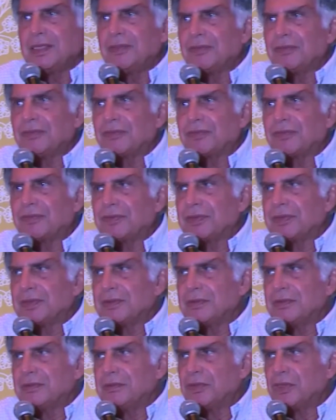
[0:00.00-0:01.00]
if
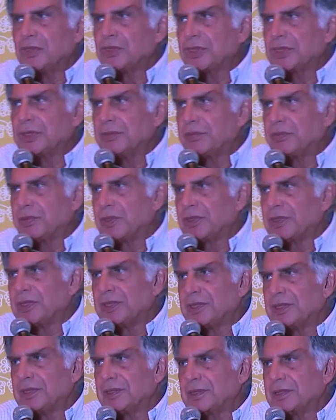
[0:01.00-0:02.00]
most
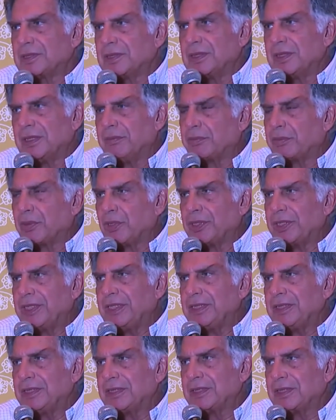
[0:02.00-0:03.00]
employees,
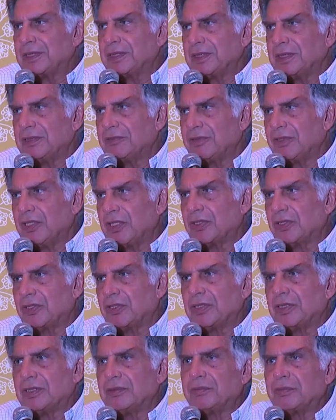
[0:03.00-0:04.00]
if not
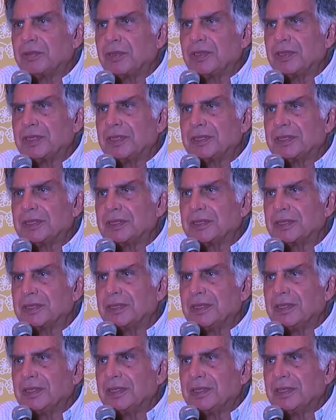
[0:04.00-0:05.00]
all employees,
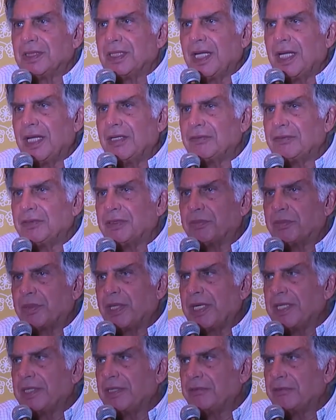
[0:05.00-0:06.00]
have the
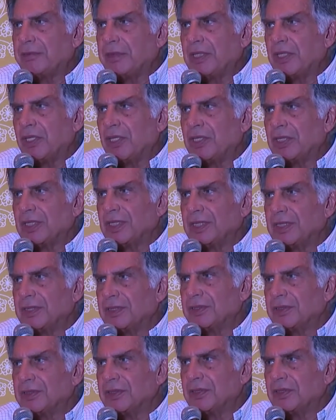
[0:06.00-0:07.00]
pride of
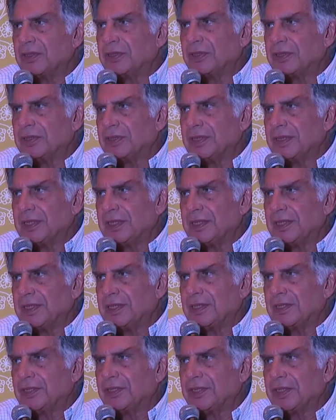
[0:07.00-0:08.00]
belonging to
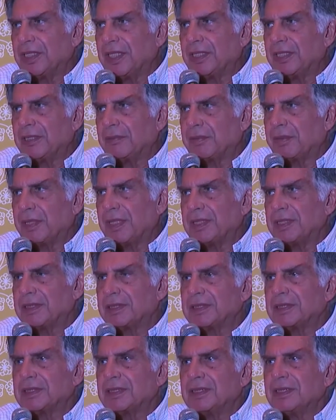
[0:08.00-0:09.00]
an
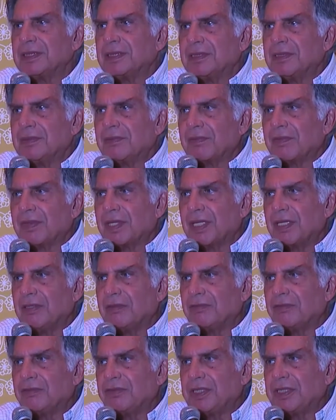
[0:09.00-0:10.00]
enterprise
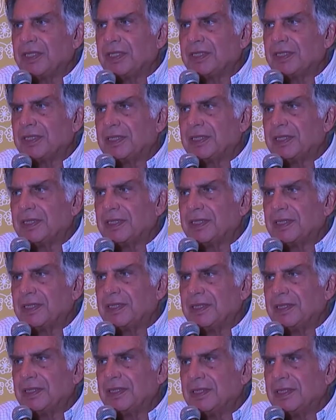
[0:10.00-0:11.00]
and feel that
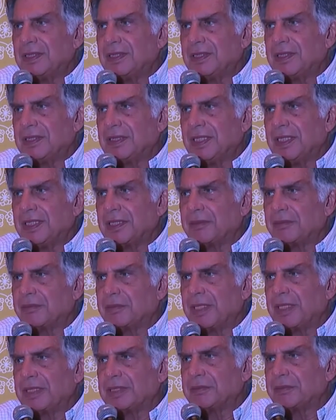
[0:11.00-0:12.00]
the
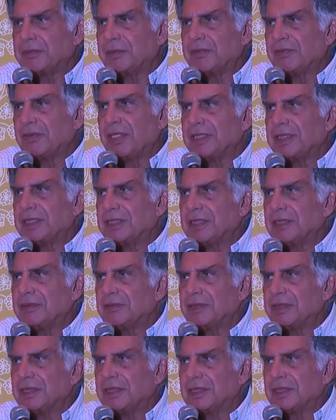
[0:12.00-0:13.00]
enterprise provides
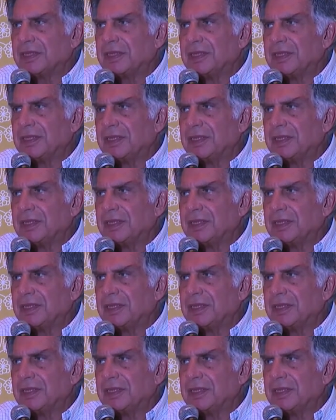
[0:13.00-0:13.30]
them with